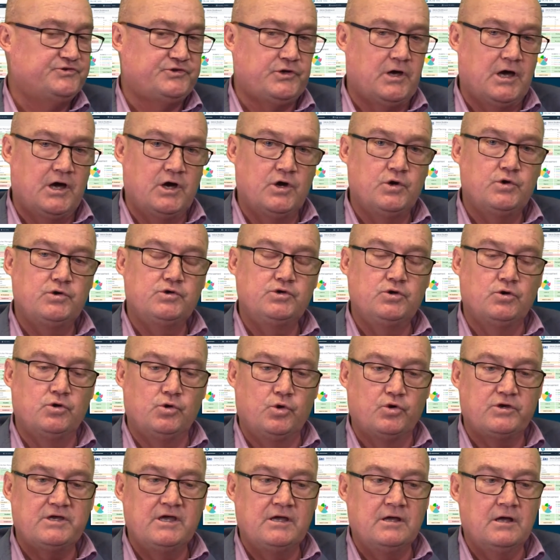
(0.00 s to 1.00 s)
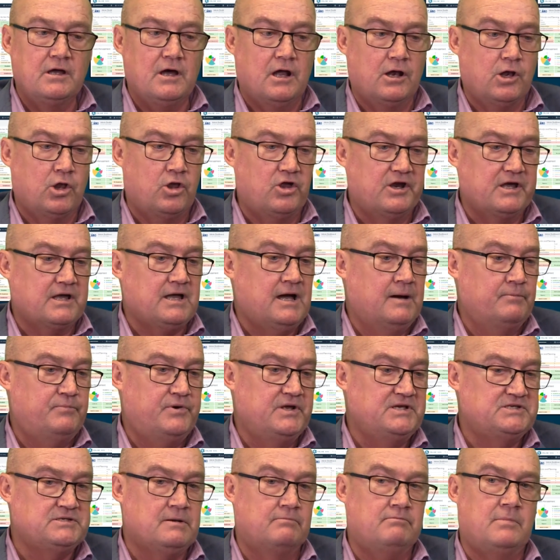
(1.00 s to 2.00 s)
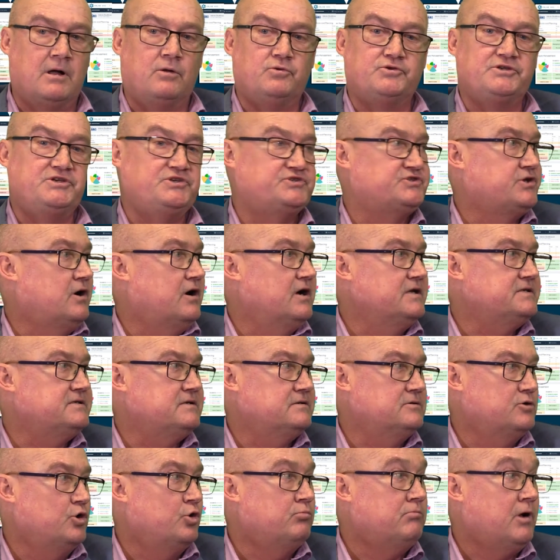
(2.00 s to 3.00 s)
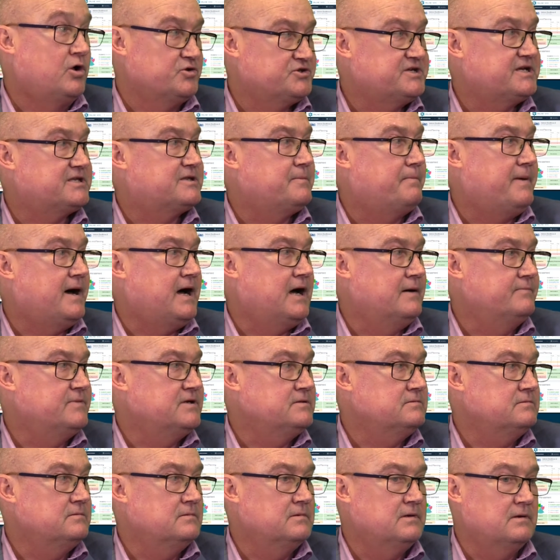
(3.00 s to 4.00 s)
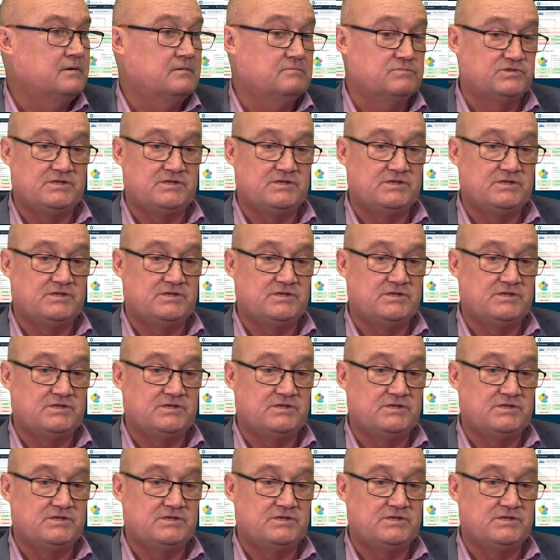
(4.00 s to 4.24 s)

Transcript: So you're looking, a lot of companies are multi-site or multi-department.